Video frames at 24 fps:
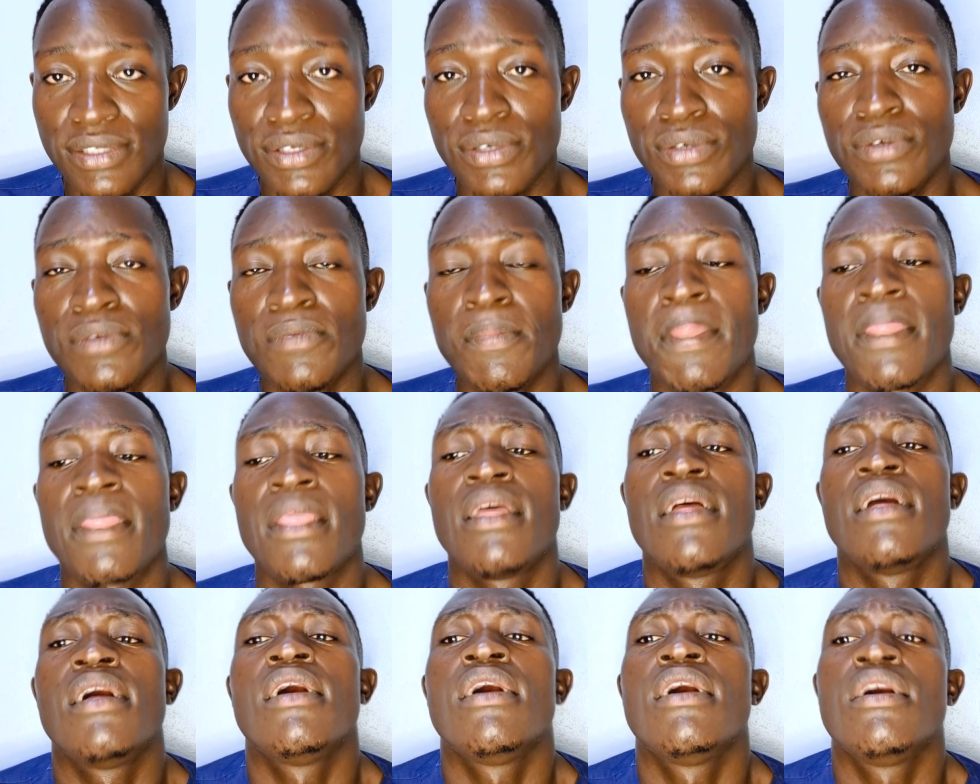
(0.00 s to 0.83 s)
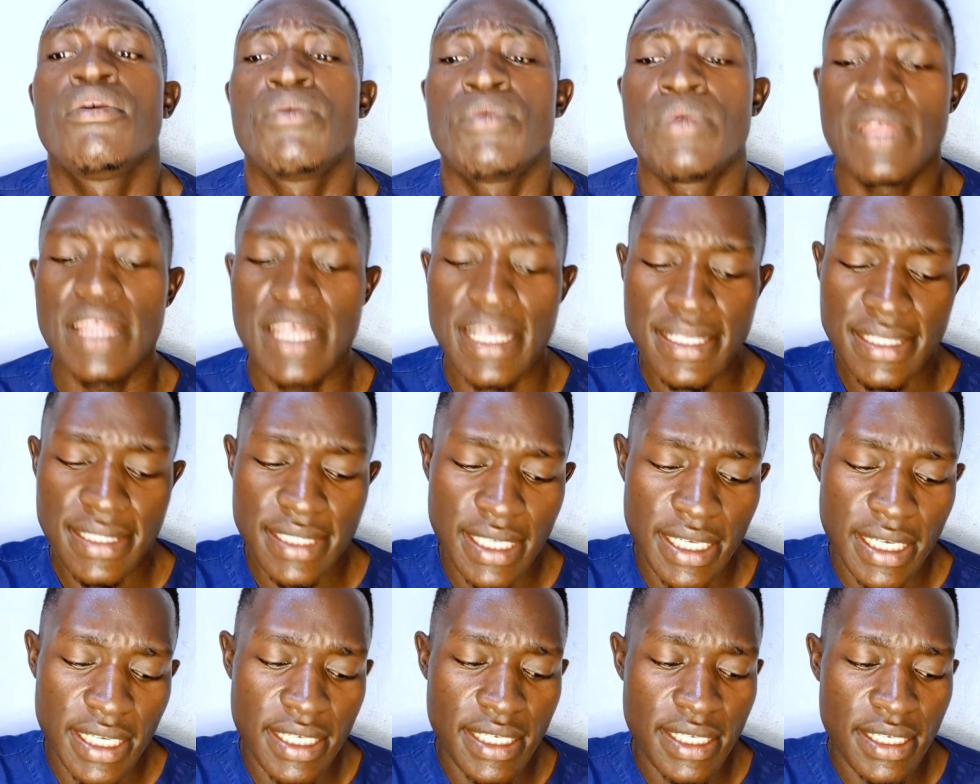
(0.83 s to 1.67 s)
So, with that
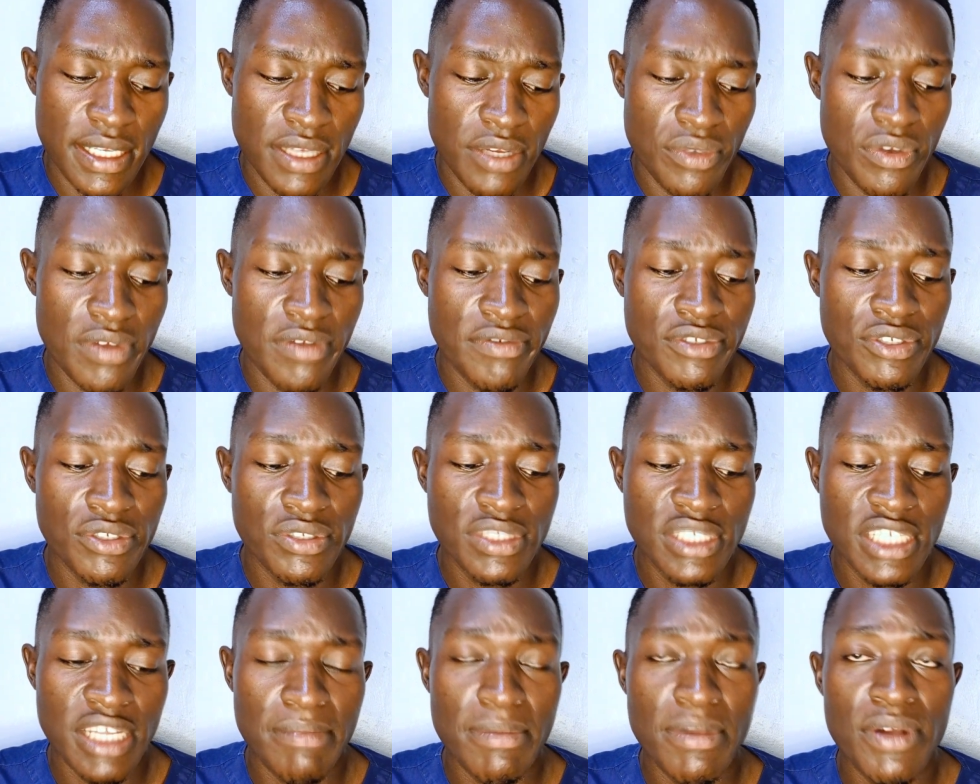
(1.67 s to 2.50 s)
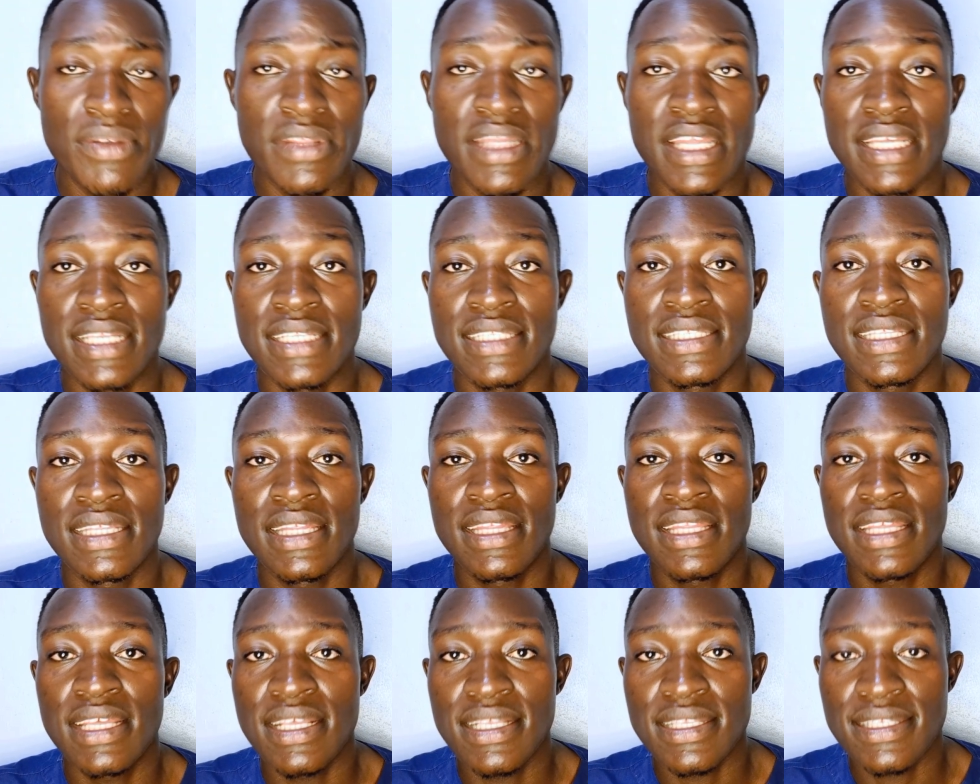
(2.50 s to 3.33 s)
said, we have talked about the
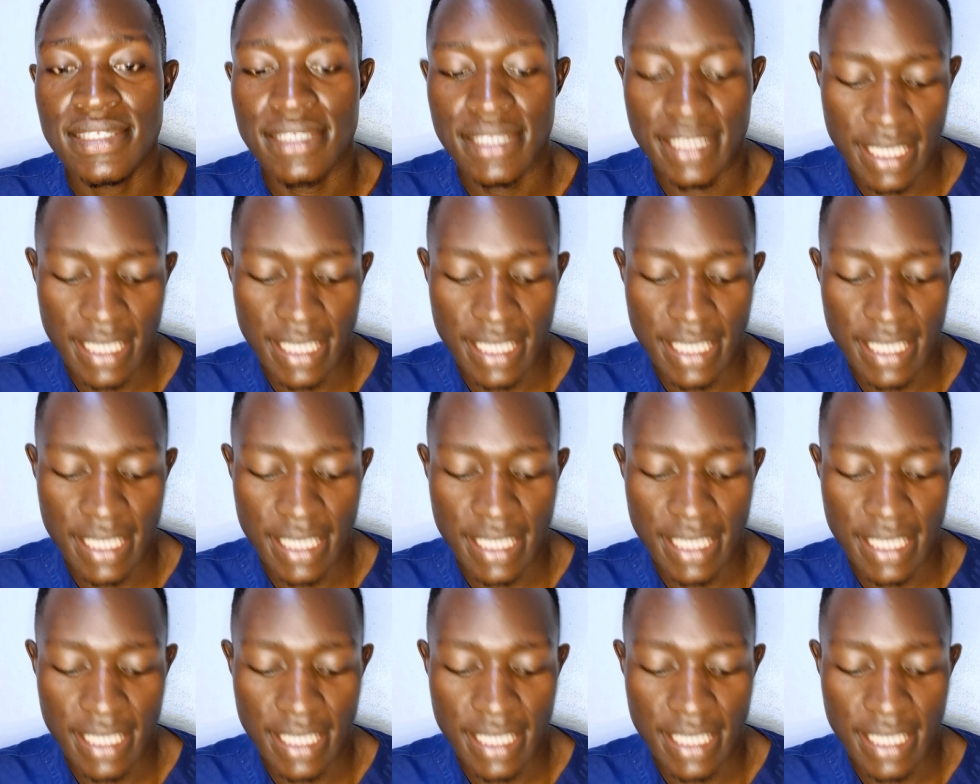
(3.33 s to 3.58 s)
10